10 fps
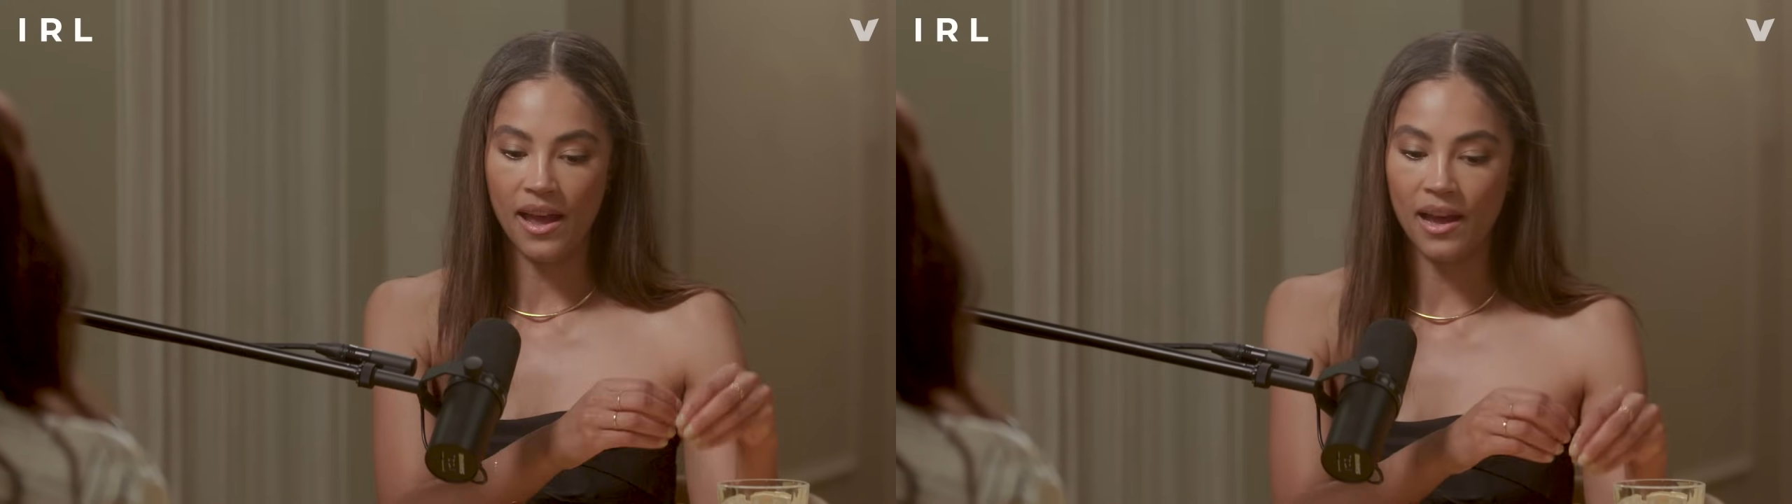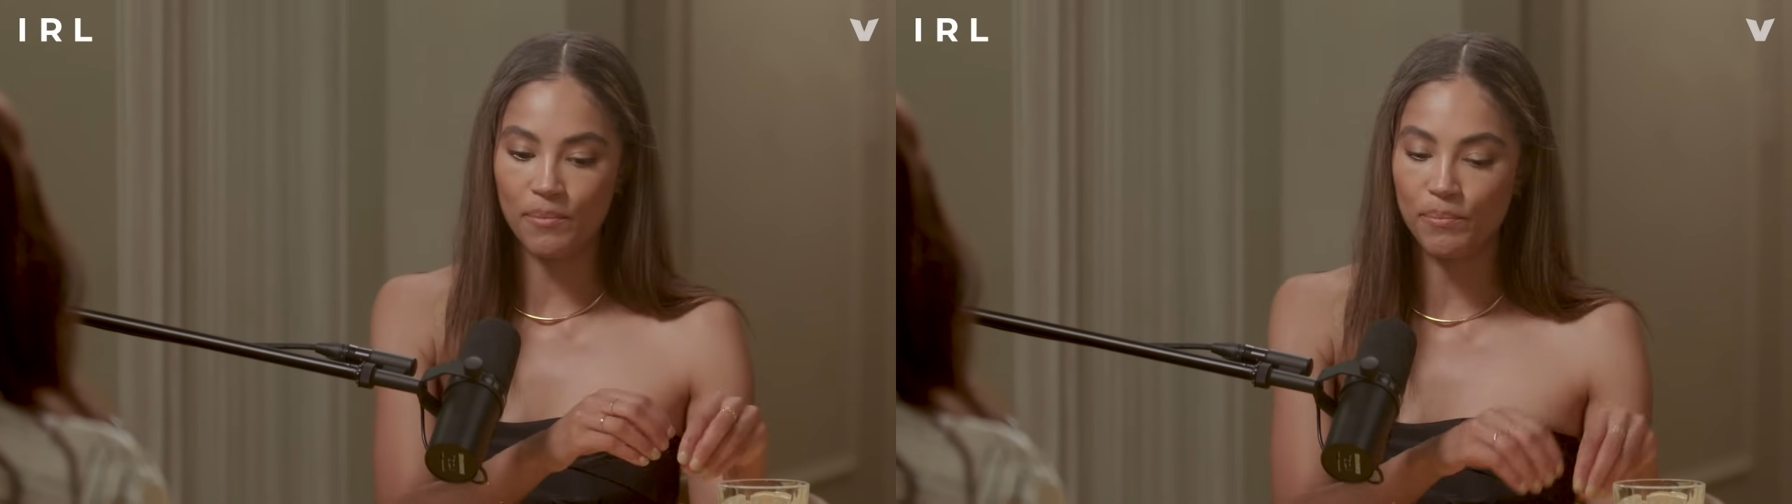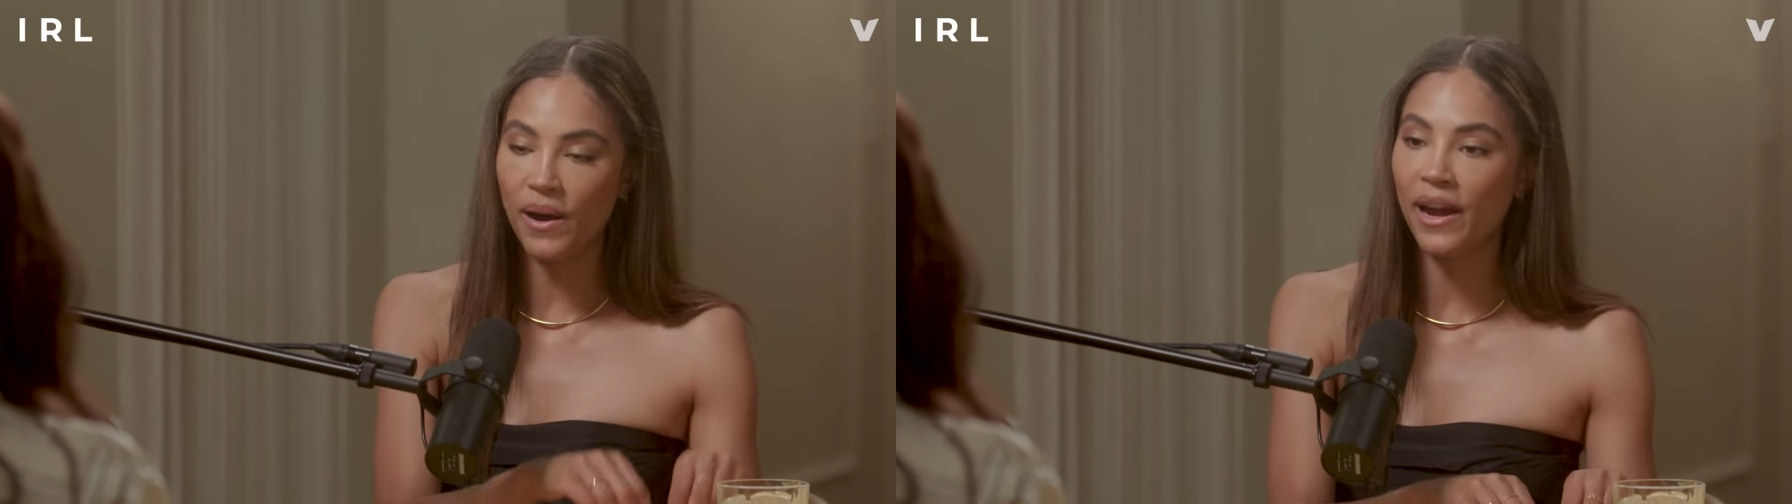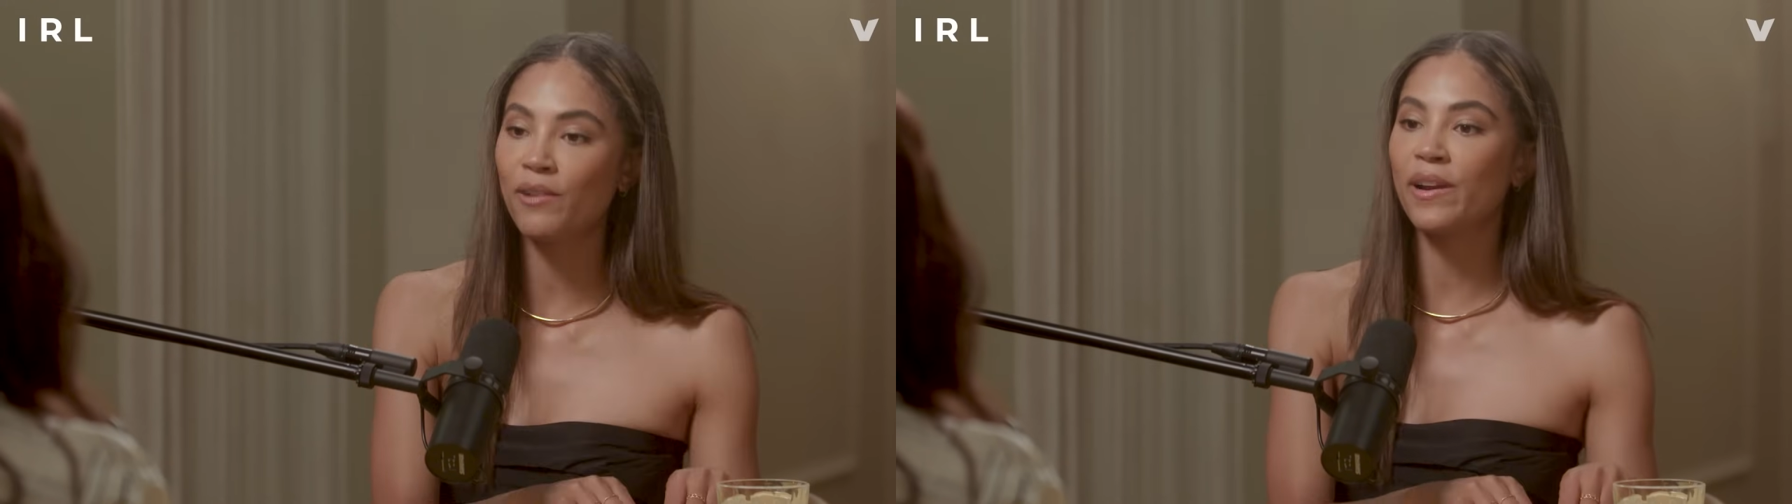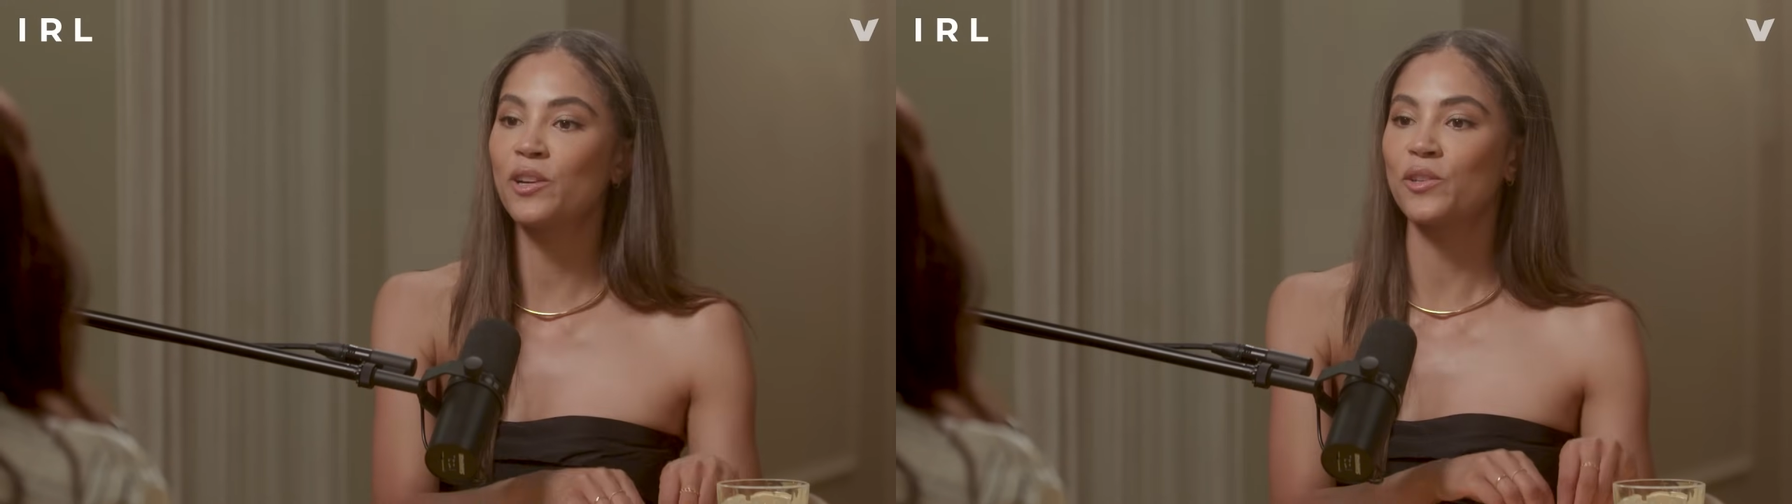um,
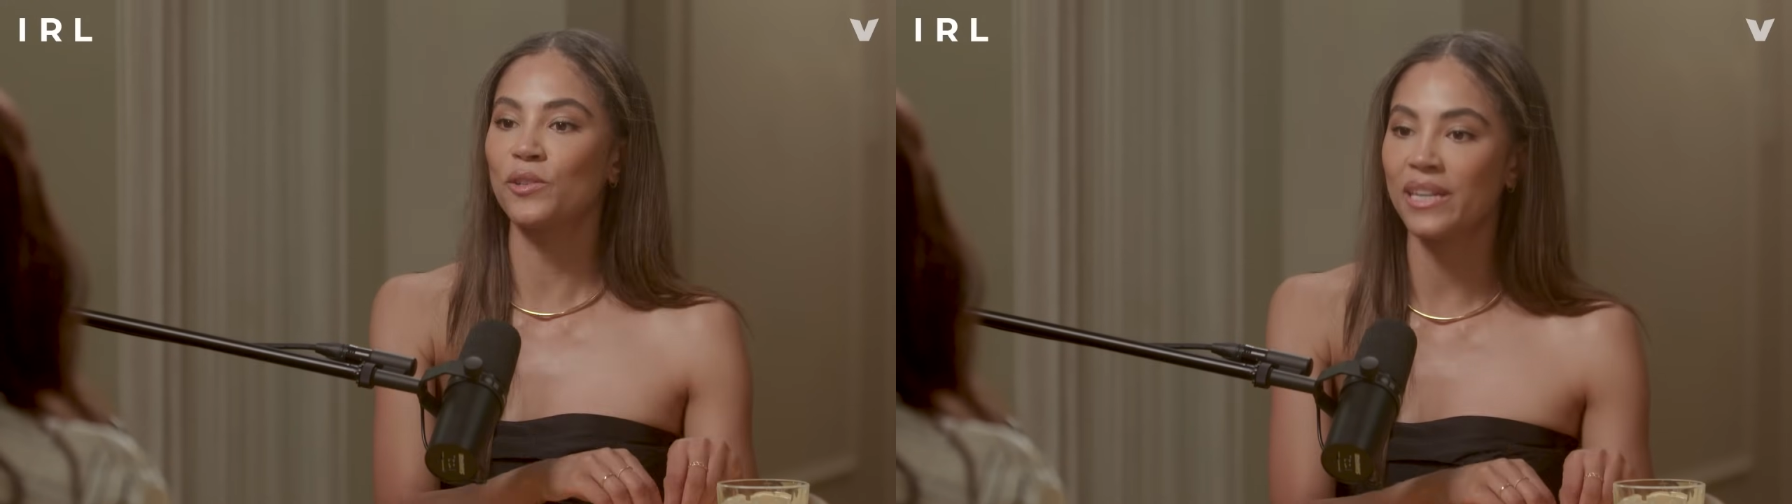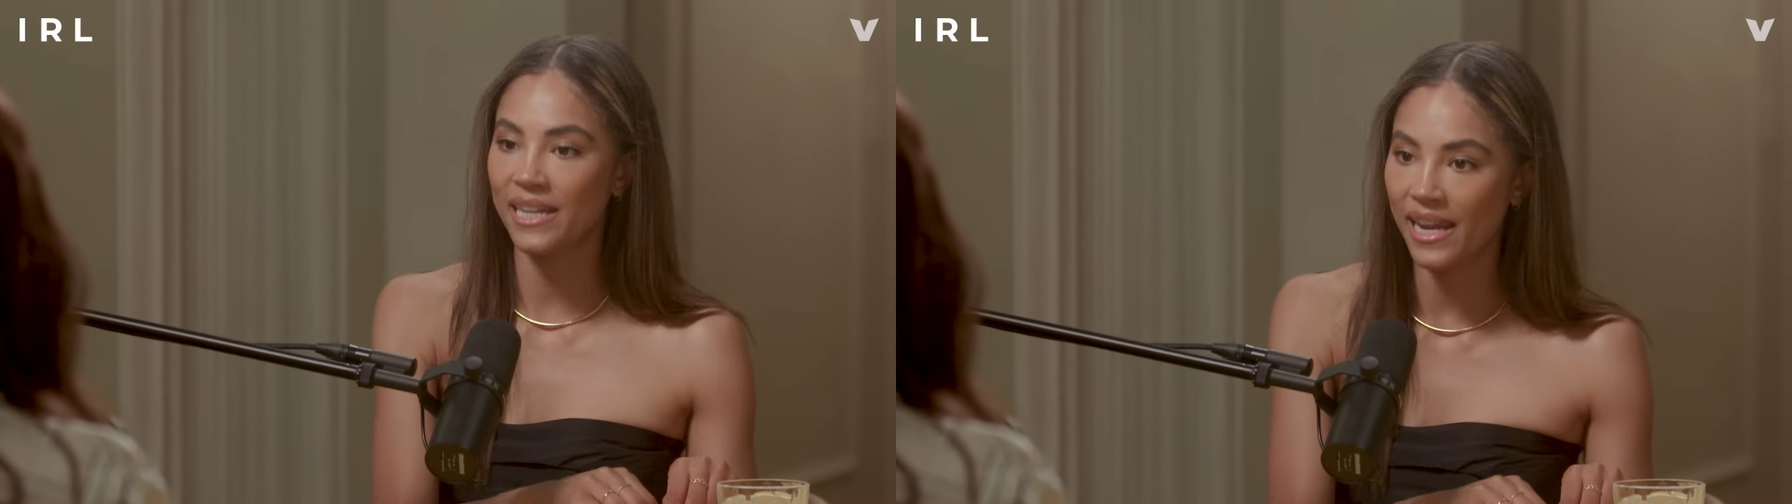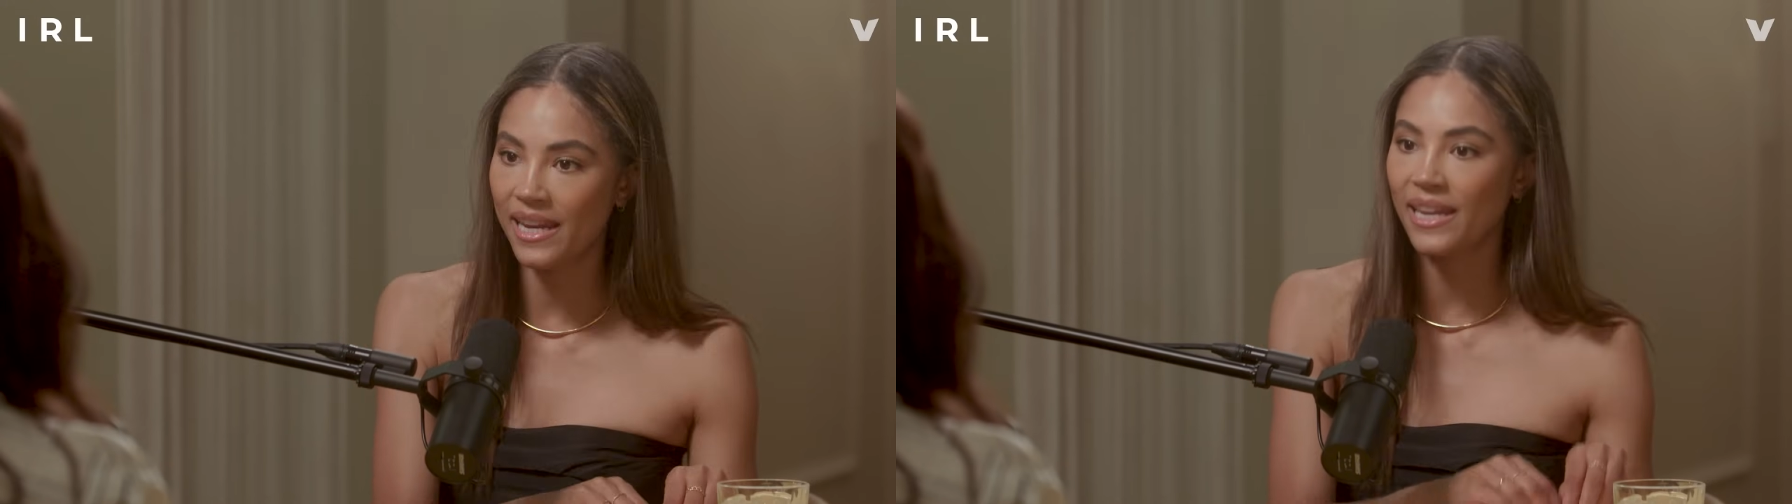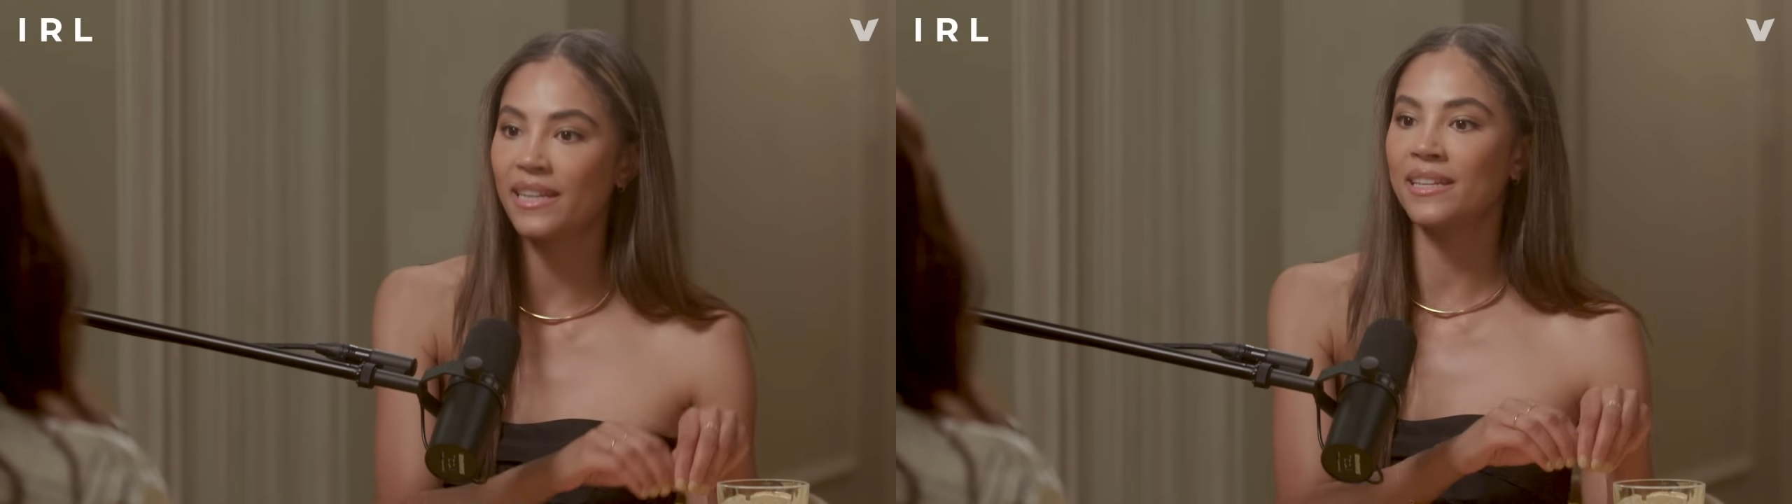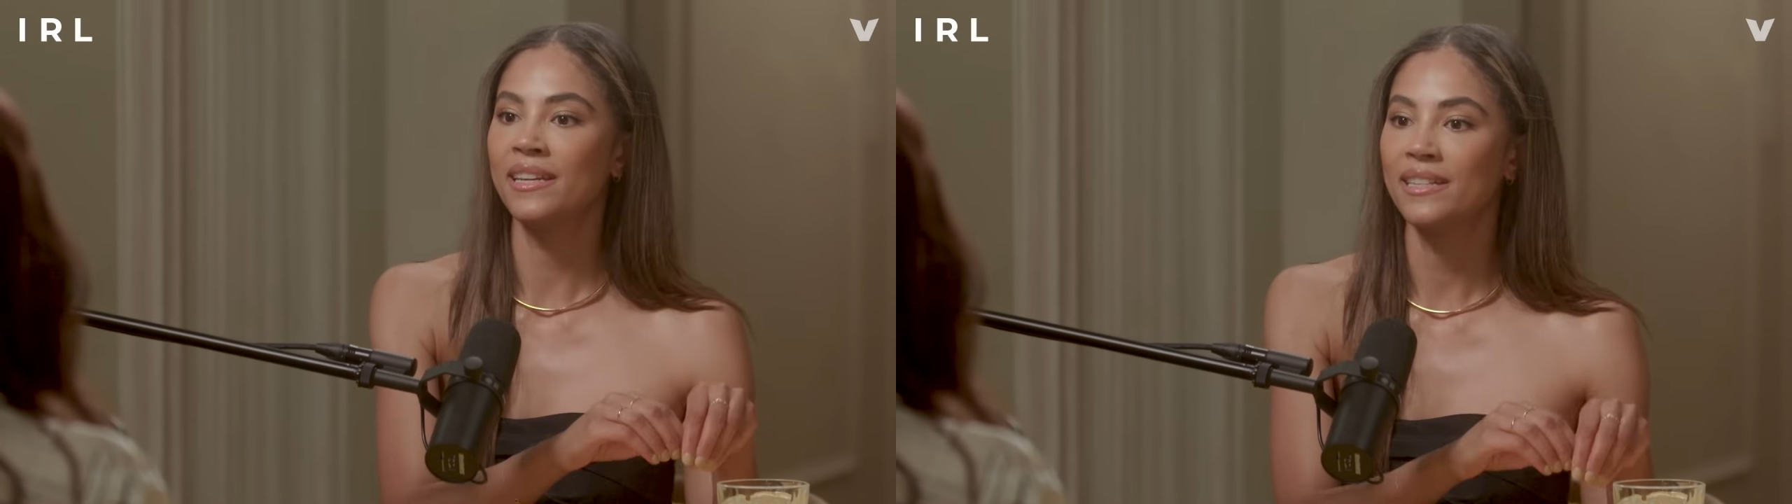biracial
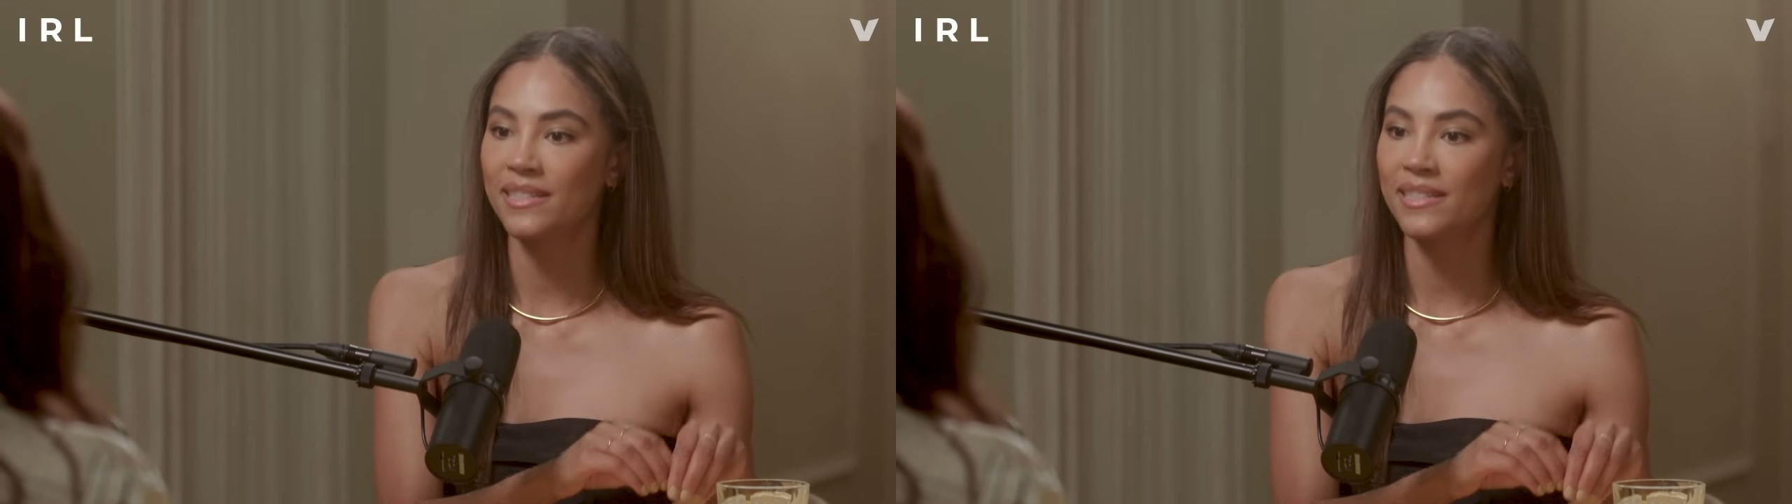Canadian,